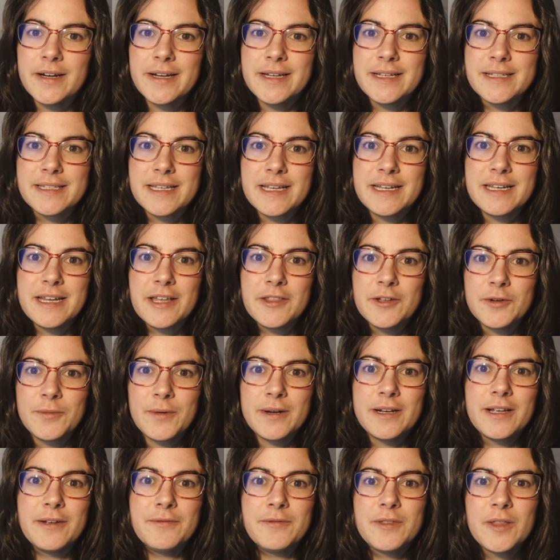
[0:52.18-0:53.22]
is another
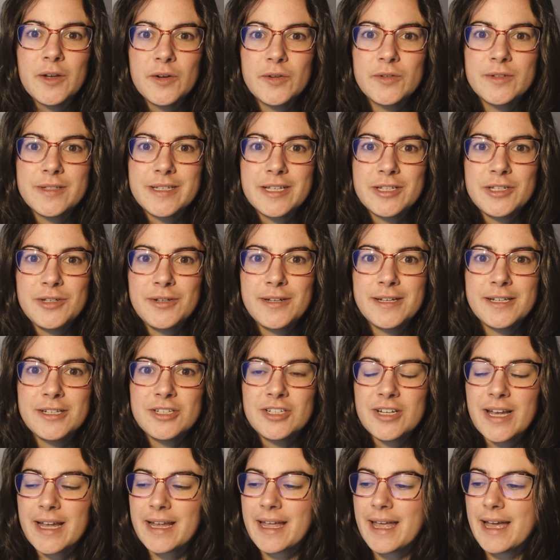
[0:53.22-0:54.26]
one of those that you can
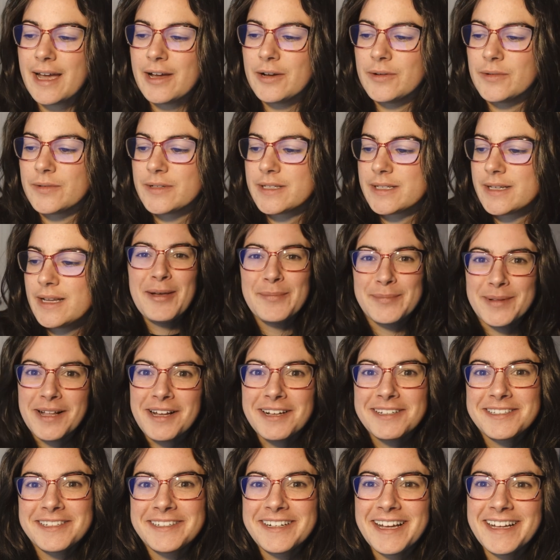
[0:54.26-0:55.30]
check out.
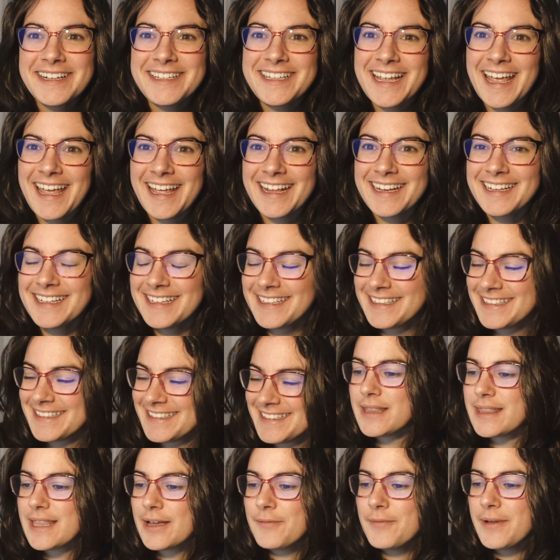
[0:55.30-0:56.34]
Blogs are not dead.
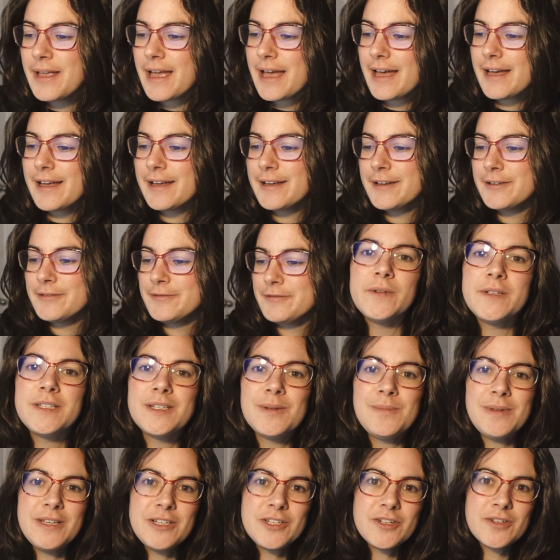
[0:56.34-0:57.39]
Then we have
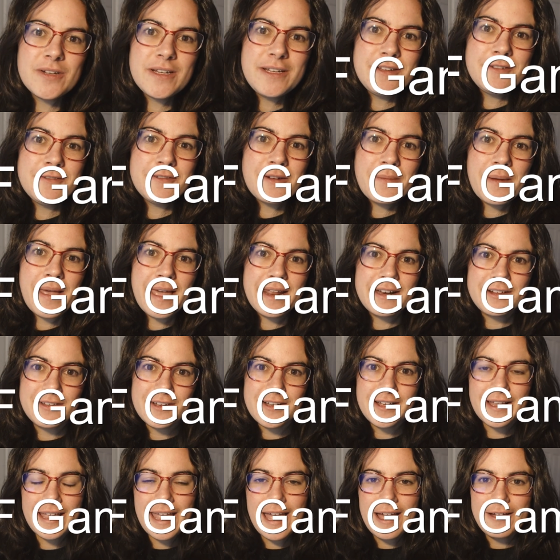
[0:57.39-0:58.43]
Dimitri from
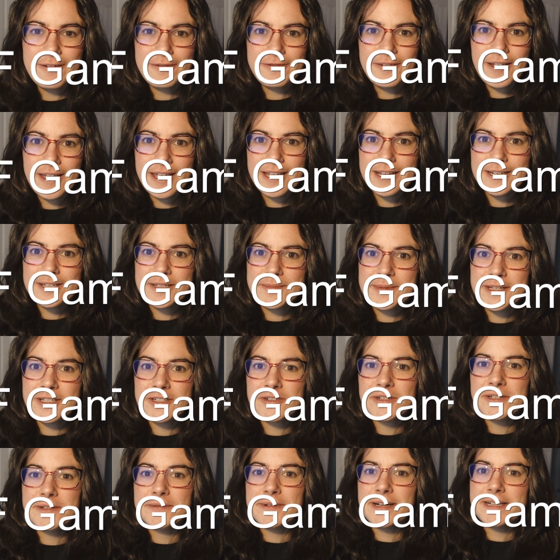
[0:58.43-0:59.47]
Analogue Cafe.
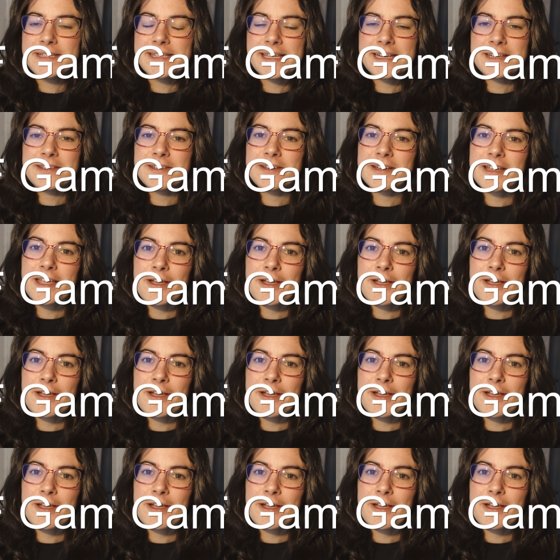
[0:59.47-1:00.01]
Dimitri runs Analogue